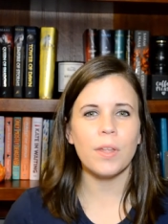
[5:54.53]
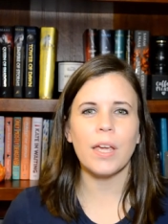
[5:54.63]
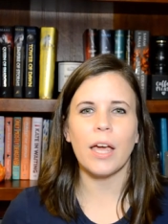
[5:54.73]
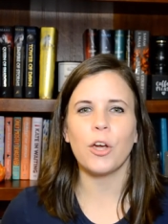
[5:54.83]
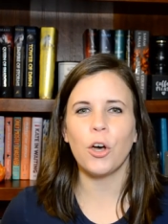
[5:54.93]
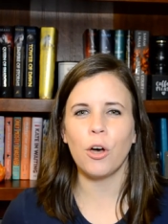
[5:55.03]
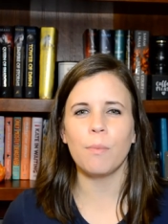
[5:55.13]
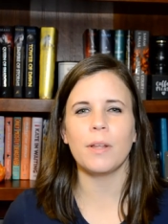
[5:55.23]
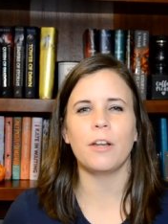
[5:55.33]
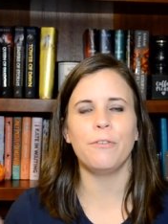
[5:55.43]
really I
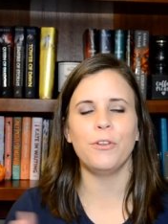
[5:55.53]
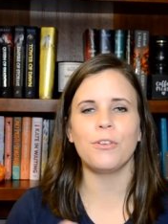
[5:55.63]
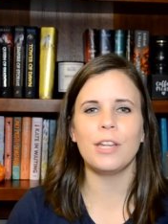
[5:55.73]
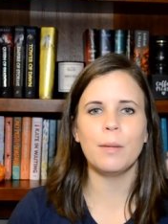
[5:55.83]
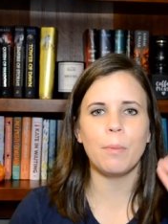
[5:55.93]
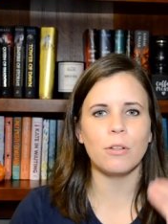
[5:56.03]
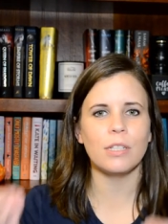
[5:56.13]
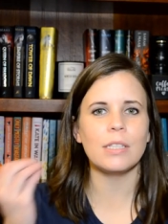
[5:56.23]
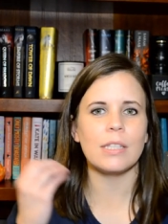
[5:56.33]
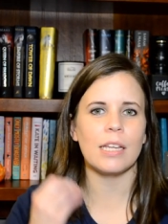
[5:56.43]
hope that if you keep all
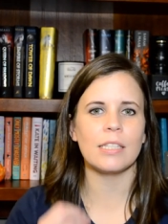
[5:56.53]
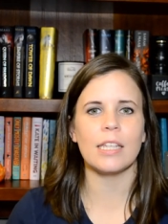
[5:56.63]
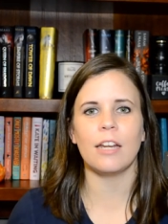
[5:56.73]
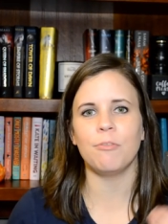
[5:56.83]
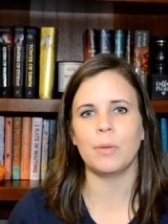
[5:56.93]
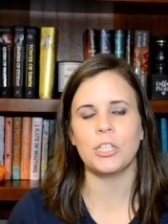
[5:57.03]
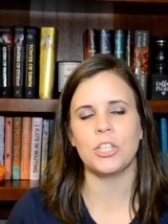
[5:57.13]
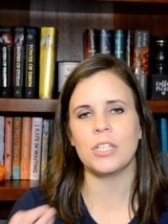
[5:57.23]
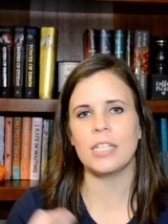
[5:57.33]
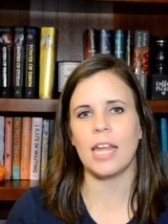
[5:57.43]
these things that I've
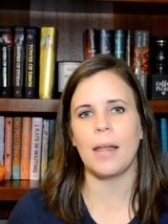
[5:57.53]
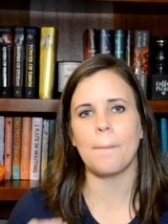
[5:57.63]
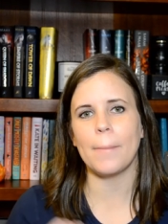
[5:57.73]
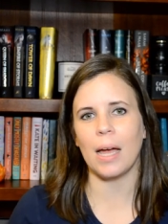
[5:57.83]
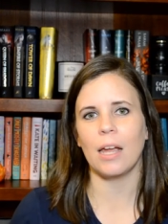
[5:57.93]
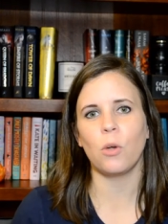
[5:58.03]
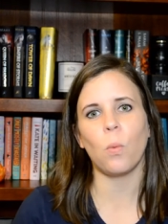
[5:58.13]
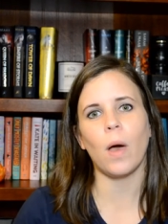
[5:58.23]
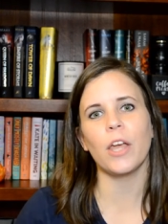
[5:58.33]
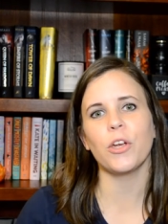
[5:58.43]
mentioned in
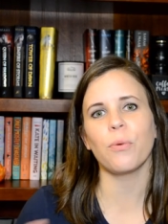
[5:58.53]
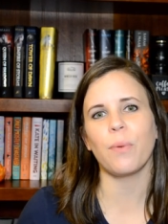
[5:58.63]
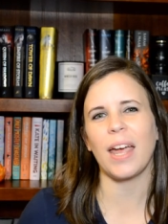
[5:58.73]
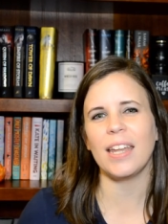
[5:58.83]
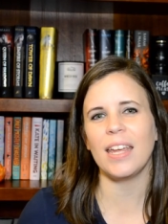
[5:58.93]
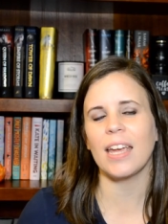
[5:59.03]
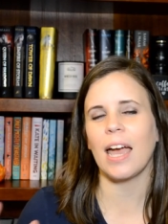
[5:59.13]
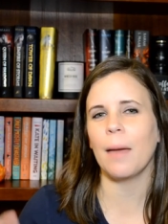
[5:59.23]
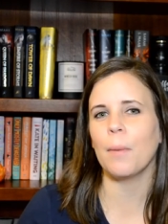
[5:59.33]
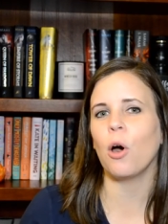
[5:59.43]
mind while you're writing,
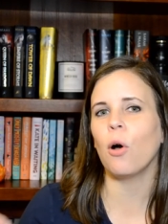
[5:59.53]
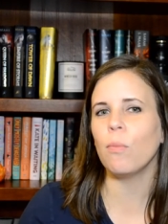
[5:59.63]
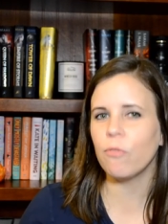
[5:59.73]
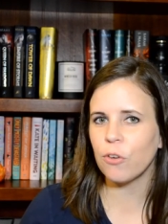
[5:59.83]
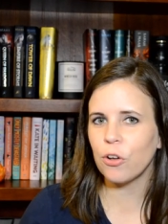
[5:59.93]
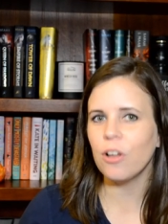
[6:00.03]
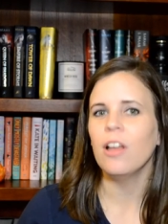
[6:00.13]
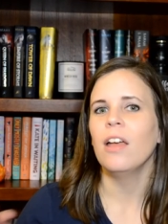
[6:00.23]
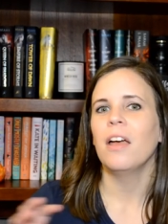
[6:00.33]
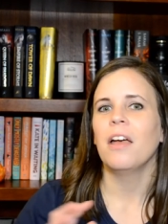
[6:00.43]
I'm hopeful
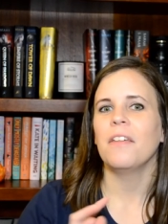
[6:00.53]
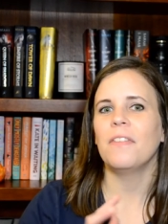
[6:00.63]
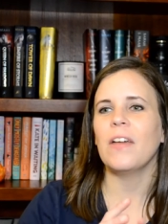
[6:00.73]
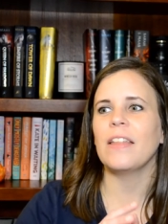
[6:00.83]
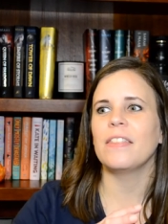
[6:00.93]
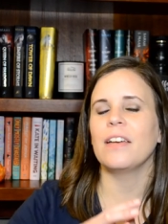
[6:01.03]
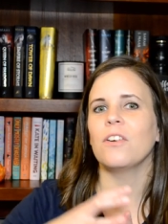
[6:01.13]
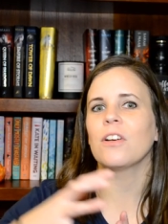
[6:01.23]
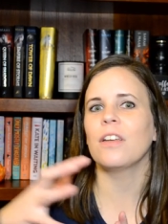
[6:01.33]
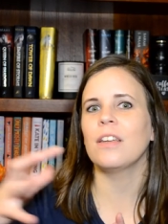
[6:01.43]
that
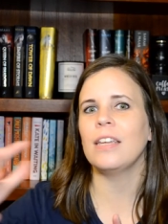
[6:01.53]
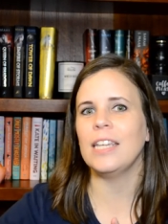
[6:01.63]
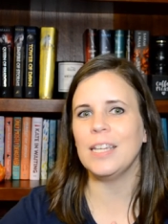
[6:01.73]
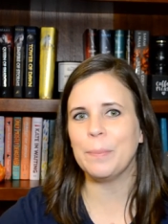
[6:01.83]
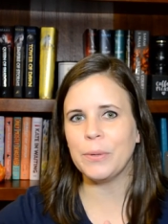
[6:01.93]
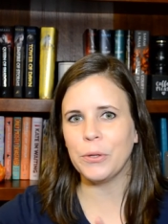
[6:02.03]
they'll keep